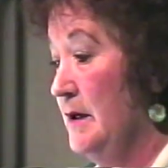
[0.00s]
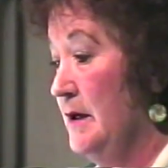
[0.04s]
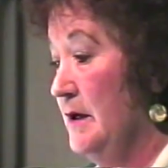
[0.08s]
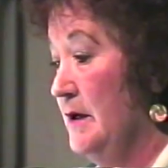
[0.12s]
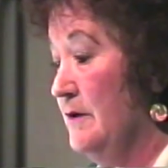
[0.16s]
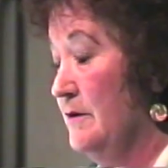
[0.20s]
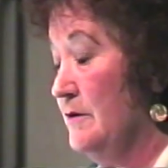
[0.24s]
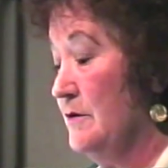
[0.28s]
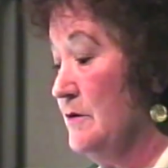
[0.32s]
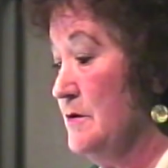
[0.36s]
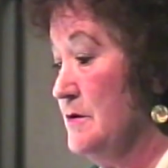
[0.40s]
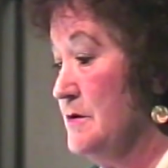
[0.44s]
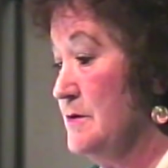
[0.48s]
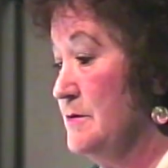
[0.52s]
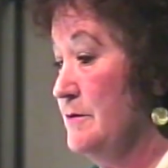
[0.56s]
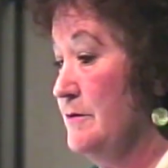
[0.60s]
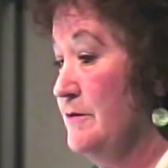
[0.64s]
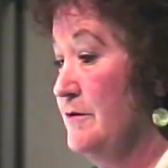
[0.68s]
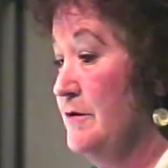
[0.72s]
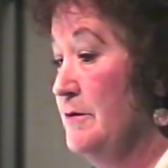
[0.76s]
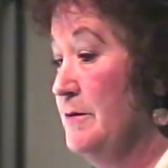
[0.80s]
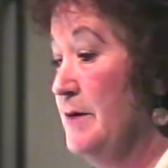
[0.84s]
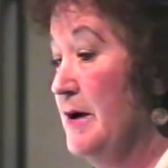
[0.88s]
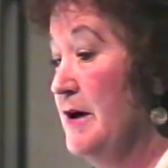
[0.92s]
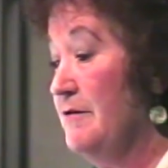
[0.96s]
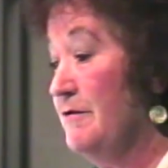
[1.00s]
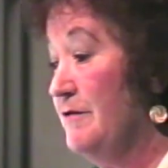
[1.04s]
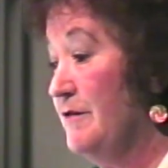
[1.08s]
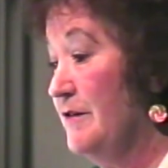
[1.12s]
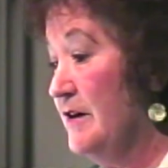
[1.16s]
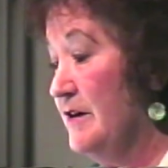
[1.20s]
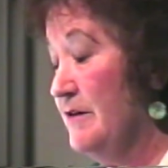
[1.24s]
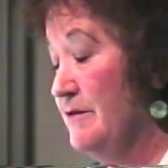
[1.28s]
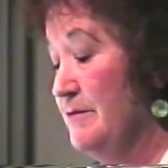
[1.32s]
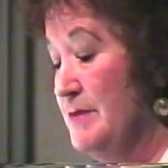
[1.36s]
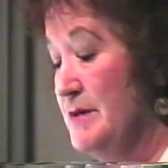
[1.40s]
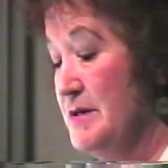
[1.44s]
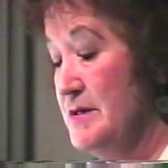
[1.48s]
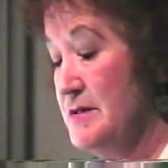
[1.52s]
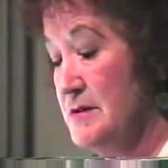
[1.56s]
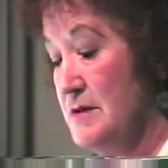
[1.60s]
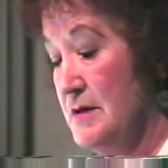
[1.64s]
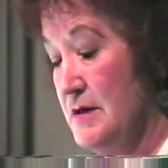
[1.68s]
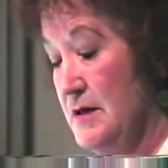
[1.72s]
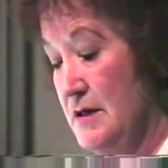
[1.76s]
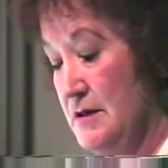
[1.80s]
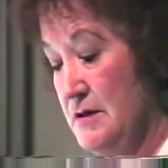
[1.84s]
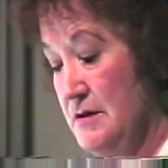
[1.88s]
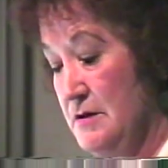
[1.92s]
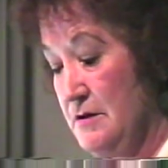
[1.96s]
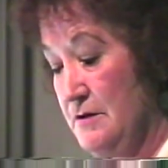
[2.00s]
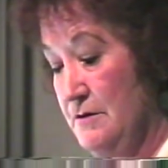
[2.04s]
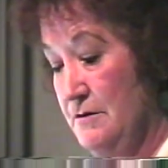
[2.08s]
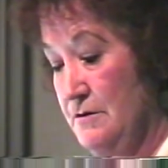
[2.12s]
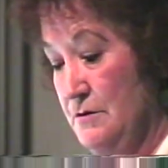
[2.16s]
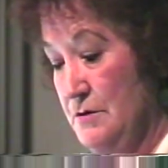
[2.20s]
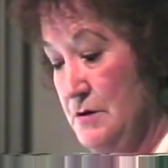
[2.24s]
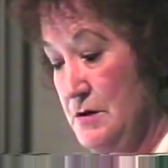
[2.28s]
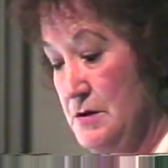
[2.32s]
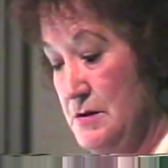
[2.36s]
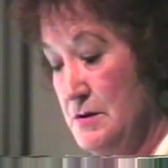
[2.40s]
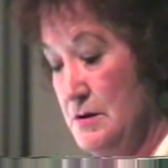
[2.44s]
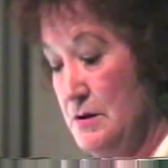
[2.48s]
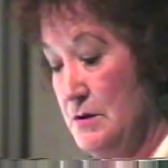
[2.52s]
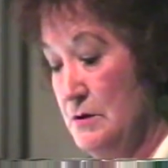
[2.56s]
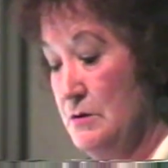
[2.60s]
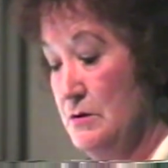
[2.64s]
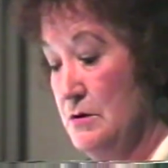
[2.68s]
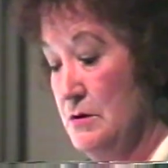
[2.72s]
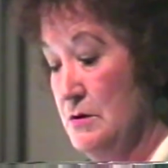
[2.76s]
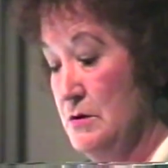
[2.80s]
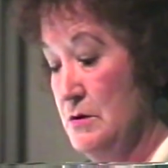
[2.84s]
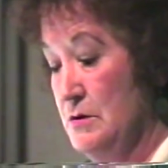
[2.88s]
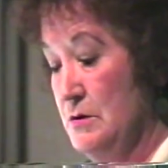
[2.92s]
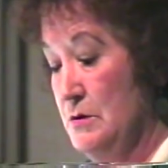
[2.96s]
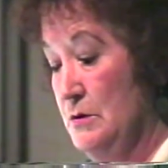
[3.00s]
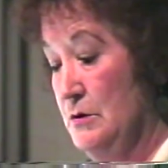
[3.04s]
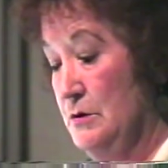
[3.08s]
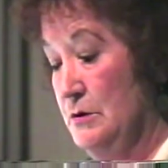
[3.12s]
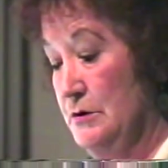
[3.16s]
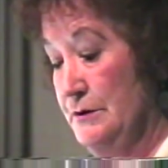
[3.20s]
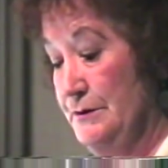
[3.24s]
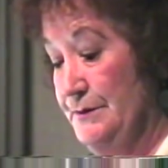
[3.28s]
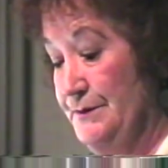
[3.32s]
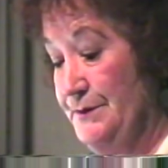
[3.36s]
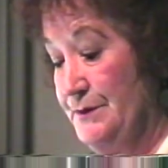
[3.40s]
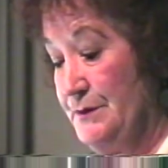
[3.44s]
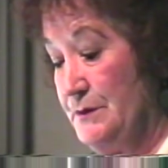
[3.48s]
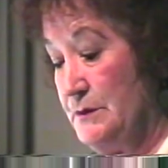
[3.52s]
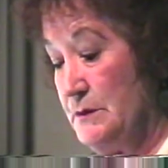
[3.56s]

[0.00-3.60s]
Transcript: And of course, for about 5 months, I had no voice, I couldn't talk.